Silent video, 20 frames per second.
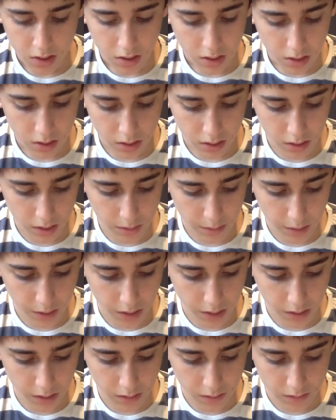Holy
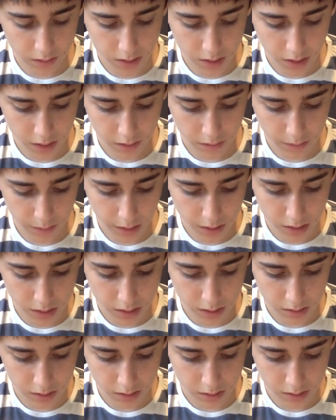man, you have saved my
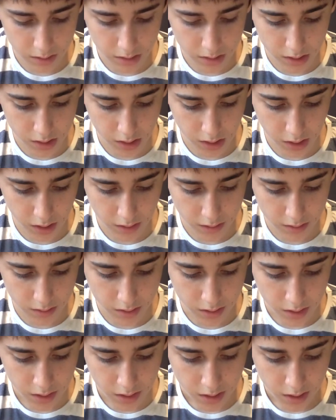children's lives.
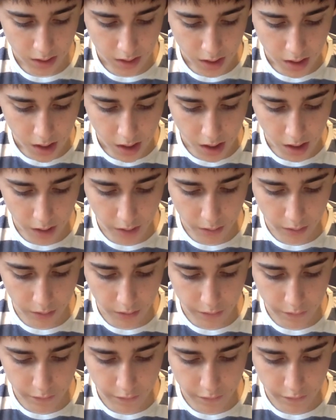I
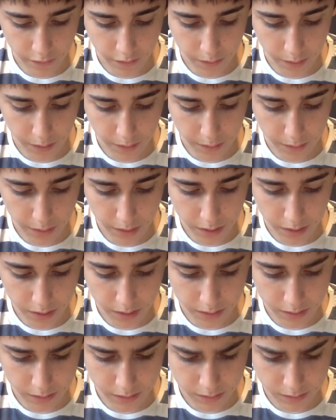will remember